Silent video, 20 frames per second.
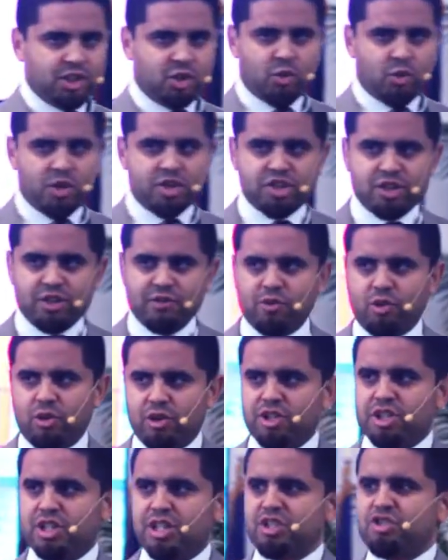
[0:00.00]
The question of
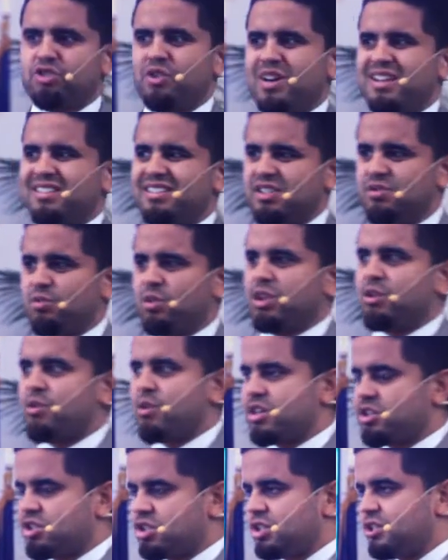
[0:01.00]
origin addresses what
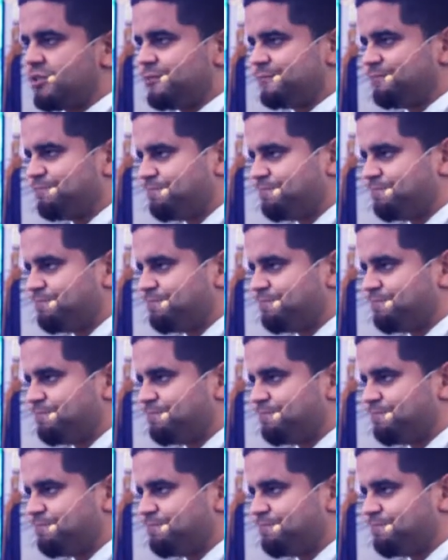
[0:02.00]
question?